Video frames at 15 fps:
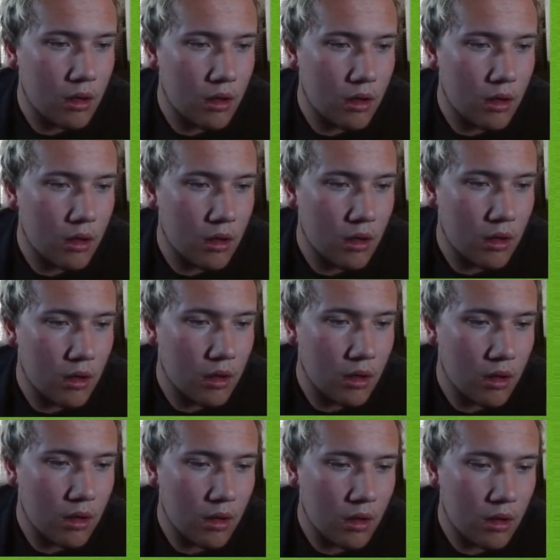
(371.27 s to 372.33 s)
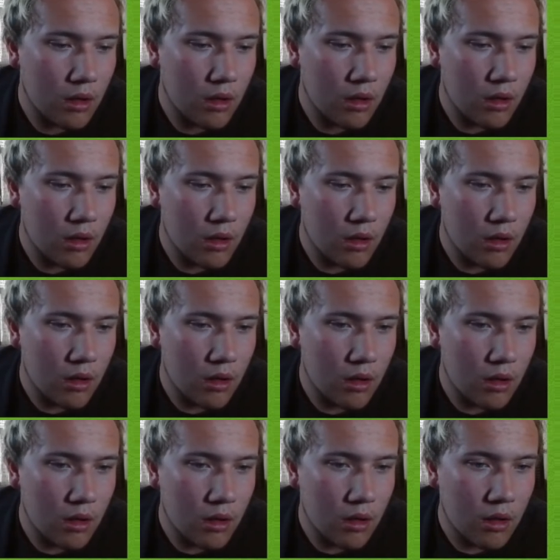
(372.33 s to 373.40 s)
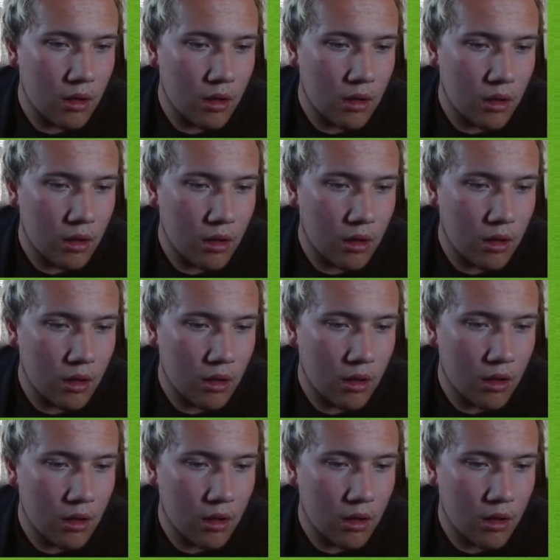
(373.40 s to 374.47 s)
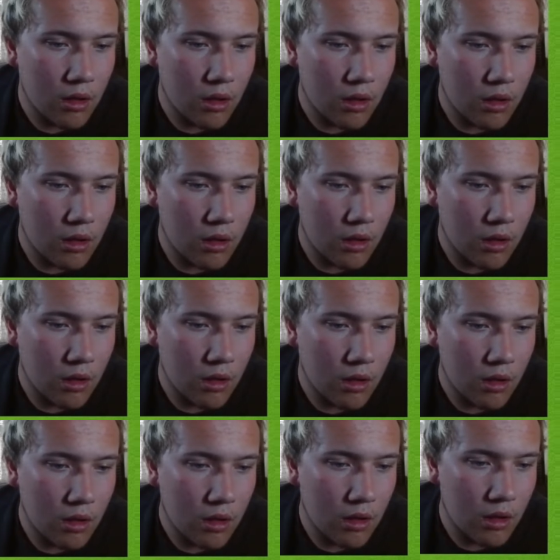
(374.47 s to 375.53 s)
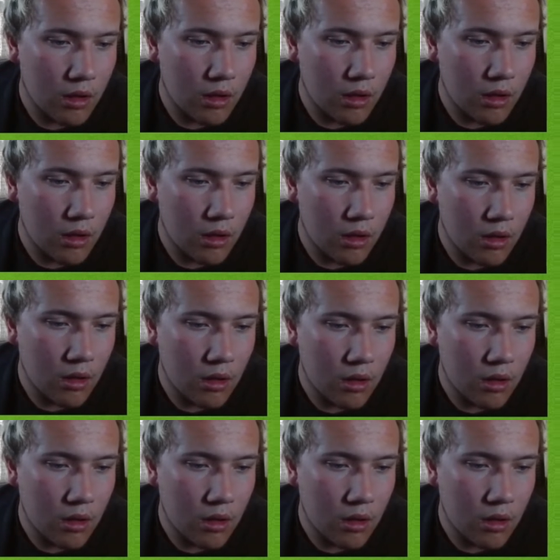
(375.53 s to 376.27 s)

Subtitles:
(no one is talking)